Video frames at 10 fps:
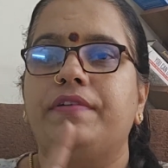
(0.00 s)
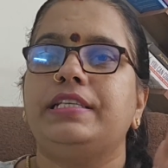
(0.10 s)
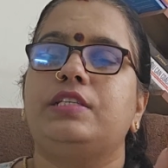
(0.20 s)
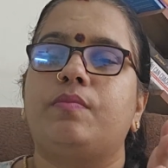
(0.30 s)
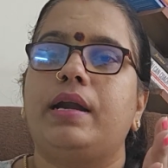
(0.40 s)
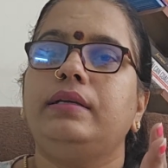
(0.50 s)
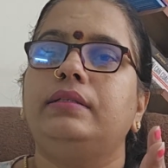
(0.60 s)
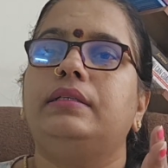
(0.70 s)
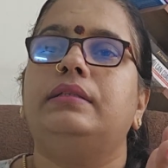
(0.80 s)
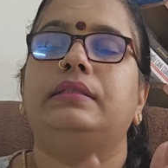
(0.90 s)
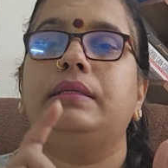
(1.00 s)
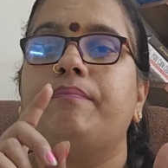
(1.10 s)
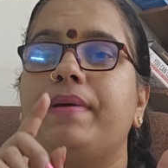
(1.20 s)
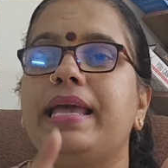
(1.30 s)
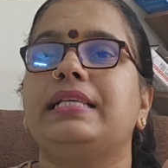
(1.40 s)
First one, the
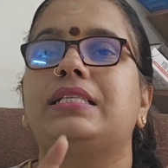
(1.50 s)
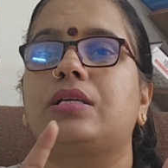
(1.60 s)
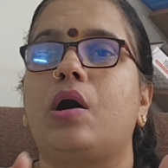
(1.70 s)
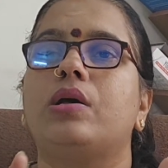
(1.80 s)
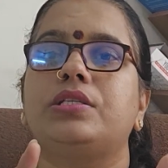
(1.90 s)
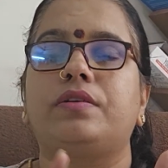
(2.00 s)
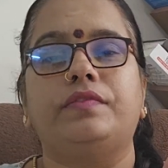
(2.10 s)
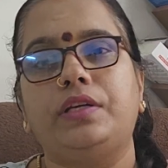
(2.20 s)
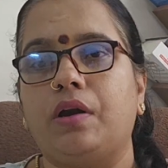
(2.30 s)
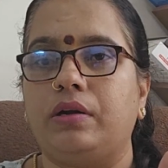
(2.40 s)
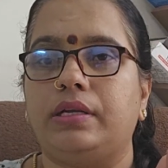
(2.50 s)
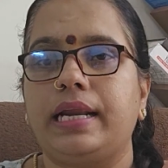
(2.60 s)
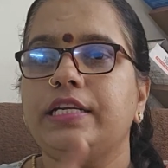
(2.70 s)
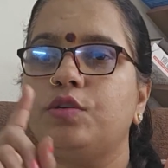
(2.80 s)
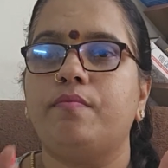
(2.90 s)
base cost of the doll,
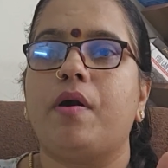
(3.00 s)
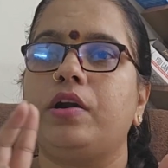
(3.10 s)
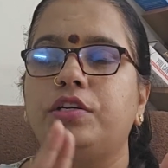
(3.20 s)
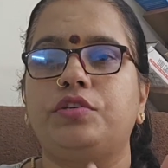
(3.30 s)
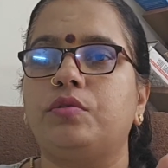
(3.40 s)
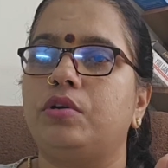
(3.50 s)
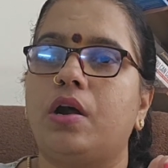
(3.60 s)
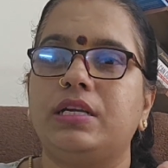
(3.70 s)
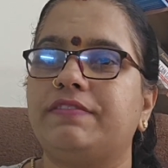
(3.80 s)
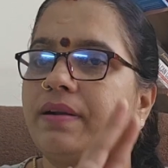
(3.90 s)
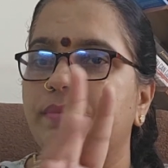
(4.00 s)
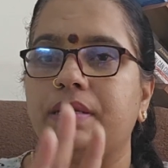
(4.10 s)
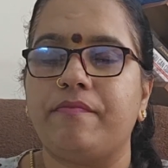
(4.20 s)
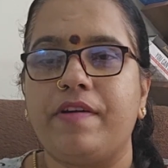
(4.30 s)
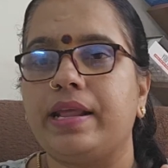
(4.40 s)
right? You bought two dolls from
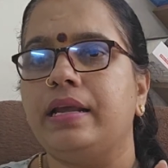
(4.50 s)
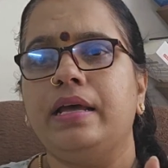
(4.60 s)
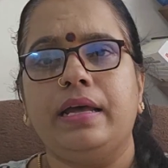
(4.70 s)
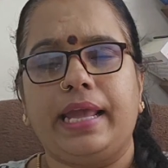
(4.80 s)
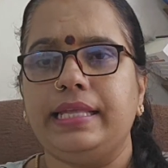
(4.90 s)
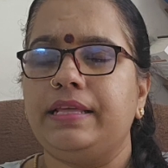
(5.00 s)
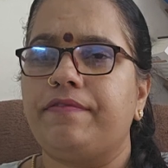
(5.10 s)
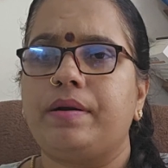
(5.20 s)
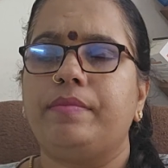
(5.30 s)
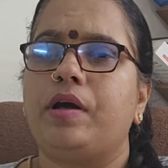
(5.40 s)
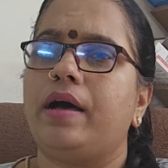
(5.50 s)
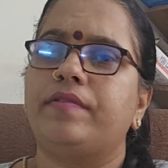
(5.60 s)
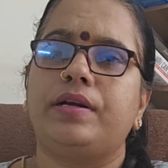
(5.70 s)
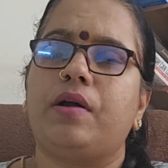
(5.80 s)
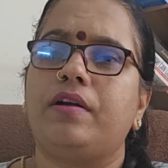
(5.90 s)
somewhere, either from
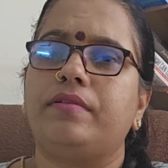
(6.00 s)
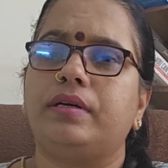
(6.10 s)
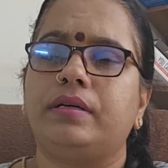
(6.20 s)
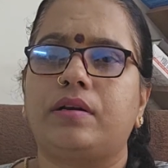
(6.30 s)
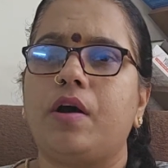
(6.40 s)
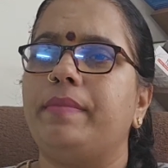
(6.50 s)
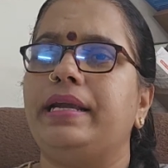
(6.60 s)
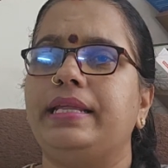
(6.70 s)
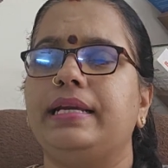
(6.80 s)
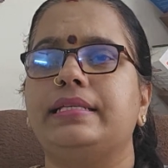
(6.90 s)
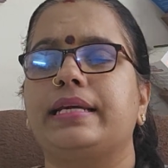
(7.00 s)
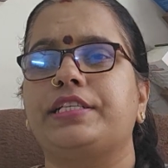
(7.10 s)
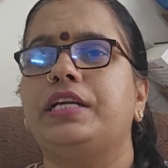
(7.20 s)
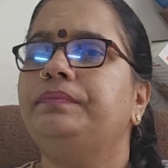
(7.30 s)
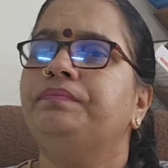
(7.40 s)
our doll raw material
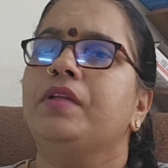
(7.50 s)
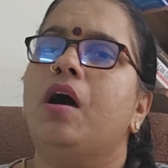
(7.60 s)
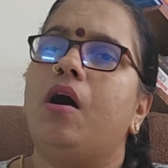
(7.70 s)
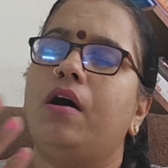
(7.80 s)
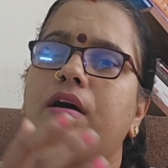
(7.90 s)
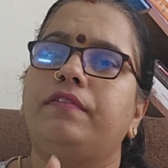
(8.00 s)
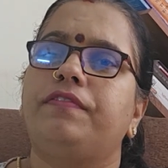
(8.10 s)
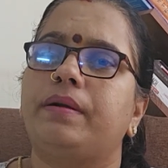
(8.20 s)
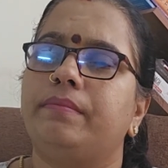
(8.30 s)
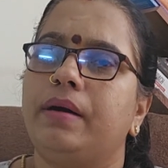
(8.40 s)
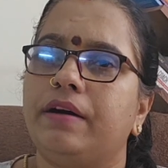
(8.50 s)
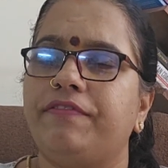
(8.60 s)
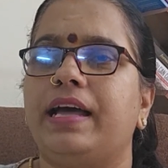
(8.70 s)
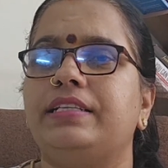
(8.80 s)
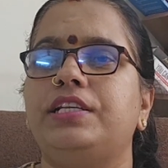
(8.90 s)
section or from a
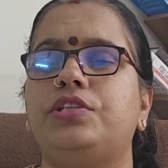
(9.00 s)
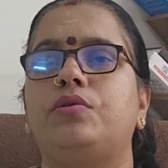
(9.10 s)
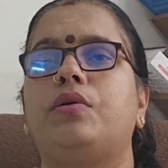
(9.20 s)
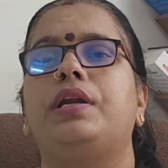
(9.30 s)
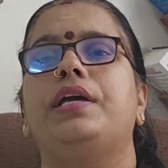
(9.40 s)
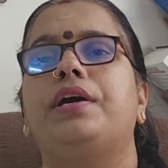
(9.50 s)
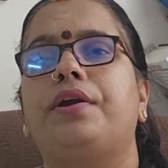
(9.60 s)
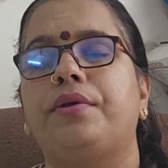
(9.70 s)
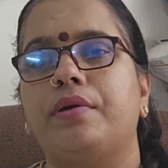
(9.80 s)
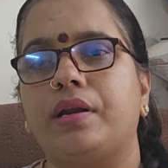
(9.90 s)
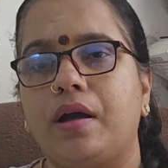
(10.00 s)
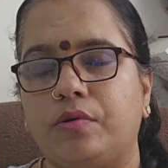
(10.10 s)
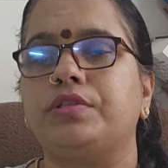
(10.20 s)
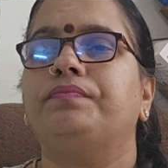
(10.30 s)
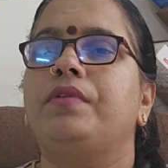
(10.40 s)
fancy store near to your
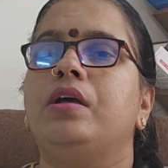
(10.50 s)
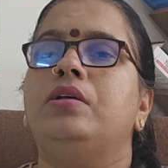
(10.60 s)
house.